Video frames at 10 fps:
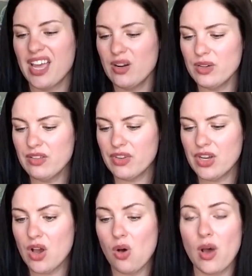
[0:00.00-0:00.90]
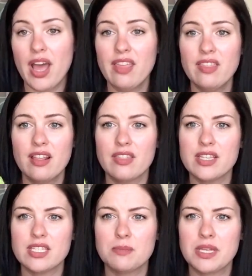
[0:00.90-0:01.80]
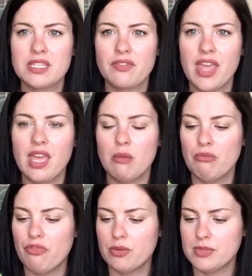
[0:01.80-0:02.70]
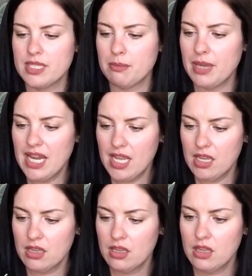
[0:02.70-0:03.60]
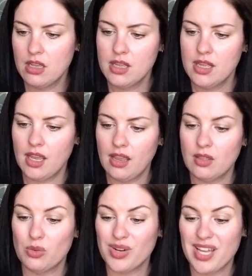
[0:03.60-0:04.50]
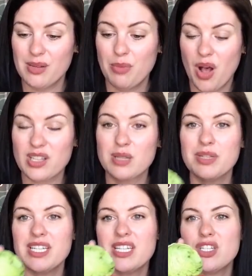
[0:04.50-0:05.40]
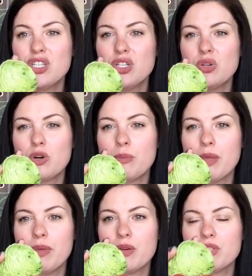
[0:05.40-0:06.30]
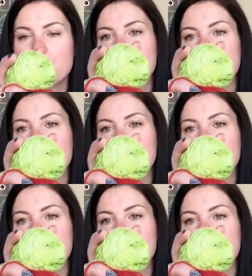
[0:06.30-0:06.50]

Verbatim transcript: I don't even know. I think this must have came from somebody and the red possibly did too, or maybe it was